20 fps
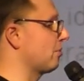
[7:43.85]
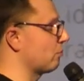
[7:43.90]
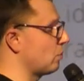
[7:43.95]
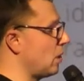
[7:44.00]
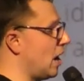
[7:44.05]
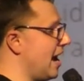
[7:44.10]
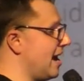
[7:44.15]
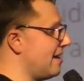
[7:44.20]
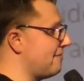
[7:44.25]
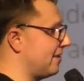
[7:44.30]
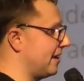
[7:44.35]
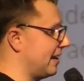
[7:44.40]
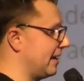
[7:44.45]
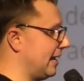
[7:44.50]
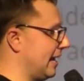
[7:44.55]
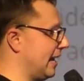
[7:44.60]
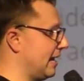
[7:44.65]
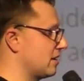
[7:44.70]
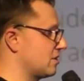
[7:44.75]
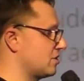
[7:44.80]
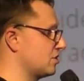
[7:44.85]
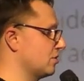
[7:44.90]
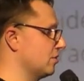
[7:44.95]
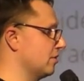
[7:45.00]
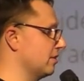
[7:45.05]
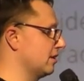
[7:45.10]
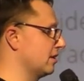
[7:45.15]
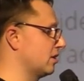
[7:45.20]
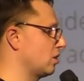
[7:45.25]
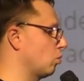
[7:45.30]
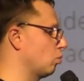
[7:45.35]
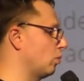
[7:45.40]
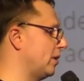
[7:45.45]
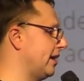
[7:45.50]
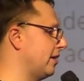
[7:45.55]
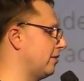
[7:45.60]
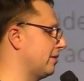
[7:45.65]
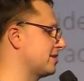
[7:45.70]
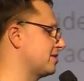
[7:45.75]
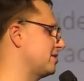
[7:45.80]
thriving in a certain
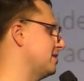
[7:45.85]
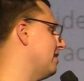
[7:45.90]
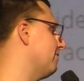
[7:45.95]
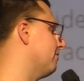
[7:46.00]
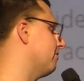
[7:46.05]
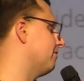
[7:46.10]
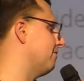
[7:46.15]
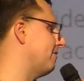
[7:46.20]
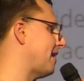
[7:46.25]
career is never